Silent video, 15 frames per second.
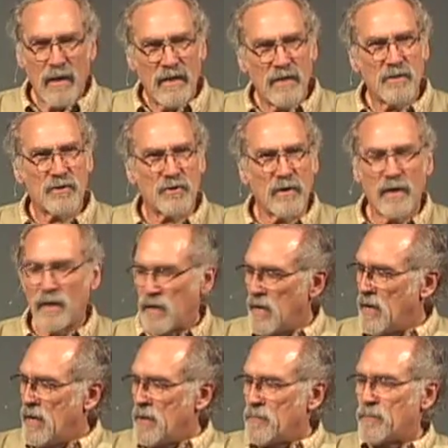history.
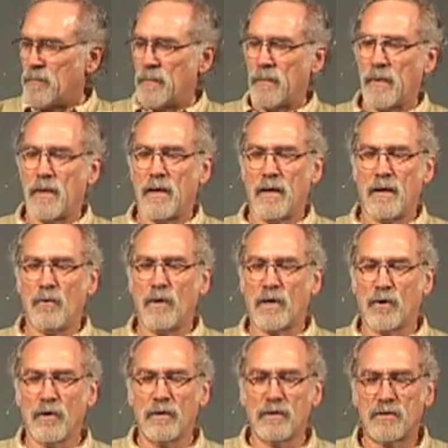We
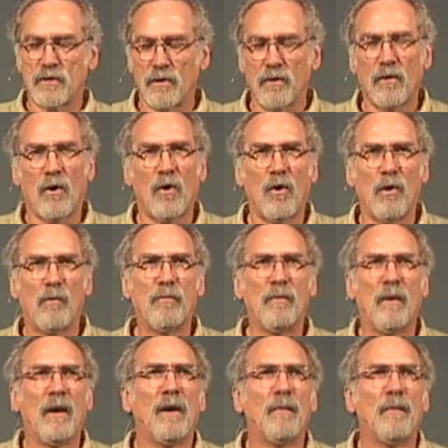couldn't turn the whole